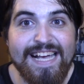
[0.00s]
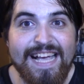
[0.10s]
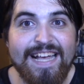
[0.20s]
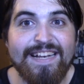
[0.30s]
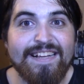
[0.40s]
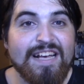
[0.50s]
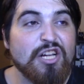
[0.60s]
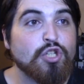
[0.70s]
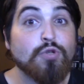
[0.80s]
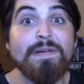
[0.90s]
and
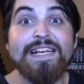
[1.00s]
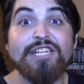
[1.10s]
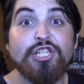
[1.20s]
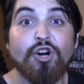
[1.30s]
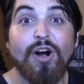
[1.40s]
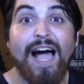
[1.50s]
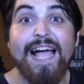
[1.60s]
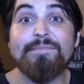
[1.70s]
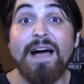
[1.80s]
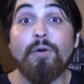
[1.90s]
making sure I
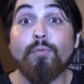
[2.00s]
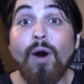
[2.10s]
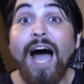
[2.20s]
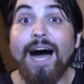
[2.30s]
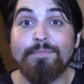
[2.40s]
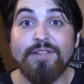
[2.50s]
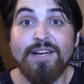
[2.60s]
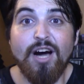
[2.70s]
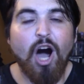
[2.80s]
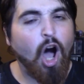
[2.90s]
am not robbed
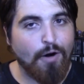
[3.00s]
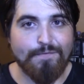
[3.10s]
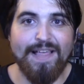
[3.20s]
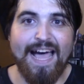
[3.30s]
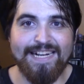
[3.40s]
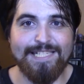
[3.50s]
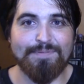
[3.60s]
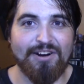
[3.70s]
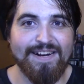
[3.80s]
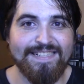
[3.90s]
of that
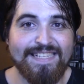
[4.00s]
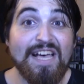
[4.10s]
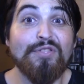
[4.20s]
experience.